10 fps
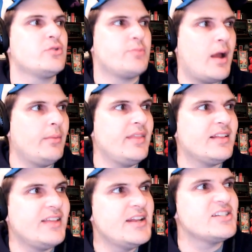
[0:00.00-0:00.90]
was probably the
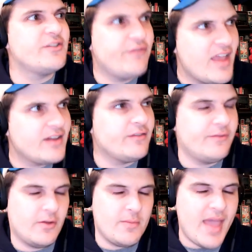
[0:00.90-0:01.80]
cleanest fit
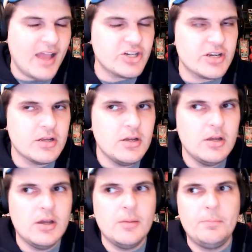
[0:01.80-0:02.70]
for the Magic.
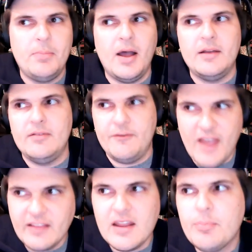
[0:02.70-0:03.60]
But if
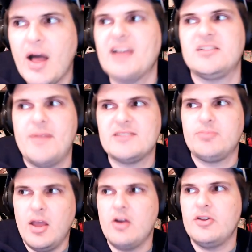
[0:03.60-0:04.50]
Anthony Black's the best
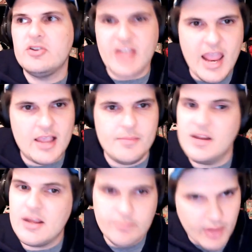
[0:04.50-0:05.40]
player, you take him. And
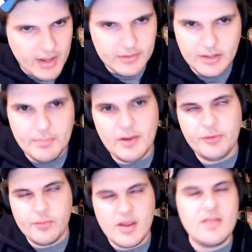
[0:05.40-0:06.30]
he can play a little bit of
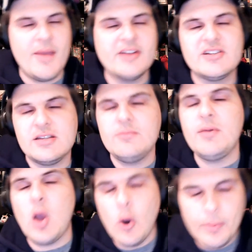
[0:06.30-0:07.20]
three. The Magic seem to
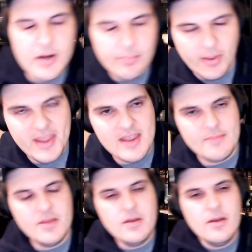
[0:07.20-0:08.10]
be open to playing
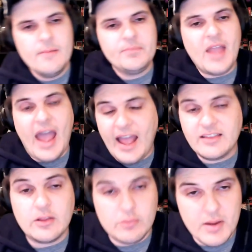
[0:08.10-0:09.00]
him at
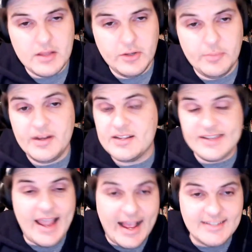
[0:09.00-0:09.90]
the three a little bit because
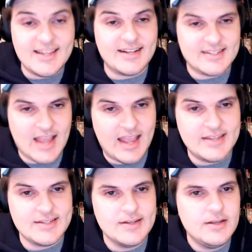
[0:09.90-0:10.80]
he has that
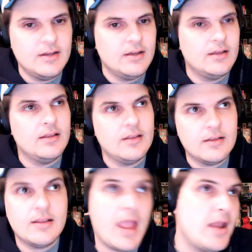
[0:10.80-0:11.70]
size.
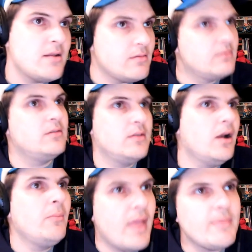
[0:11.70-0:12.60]
Then, you
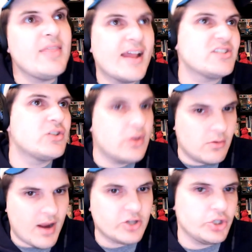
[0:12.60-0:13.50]
know, maybe that's the
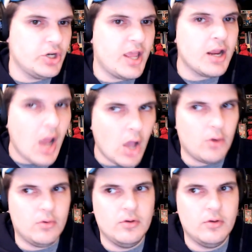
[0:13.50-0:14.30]
direction they go.